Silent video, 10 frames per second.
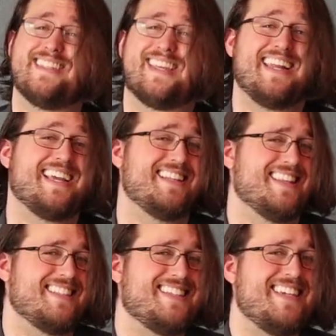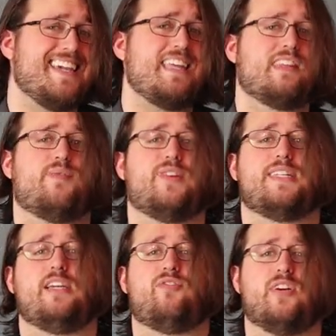He's getting into the teeth of the
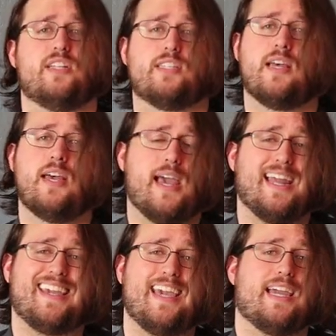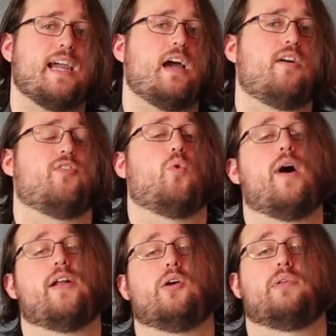defense and kicking out for
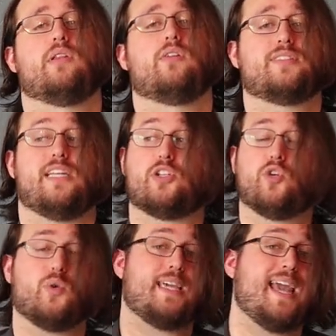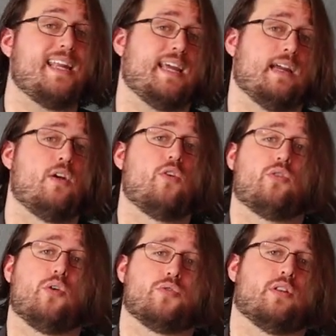wide open looks. He's creating
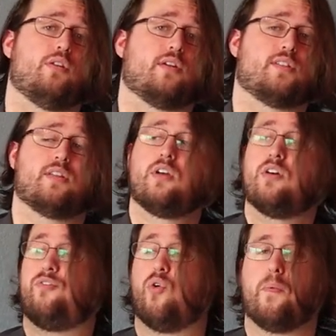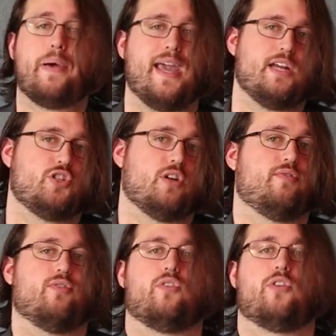those looks for
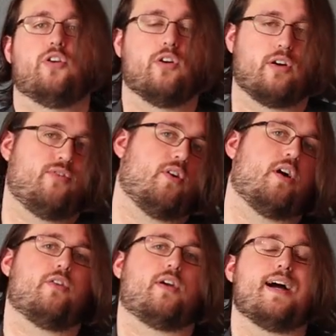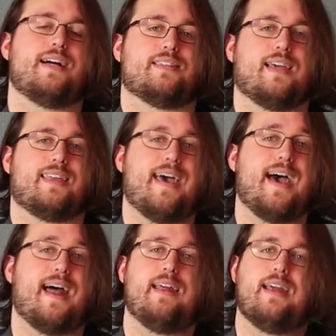Peja, for Dirk, for other guys like
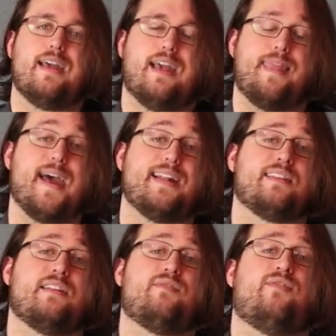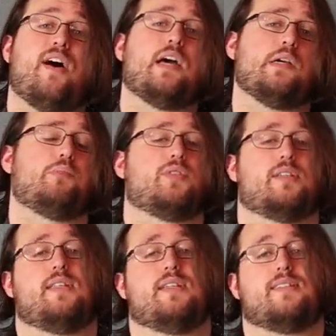that. And that is invaluable
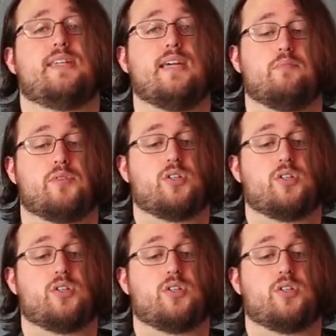to this team.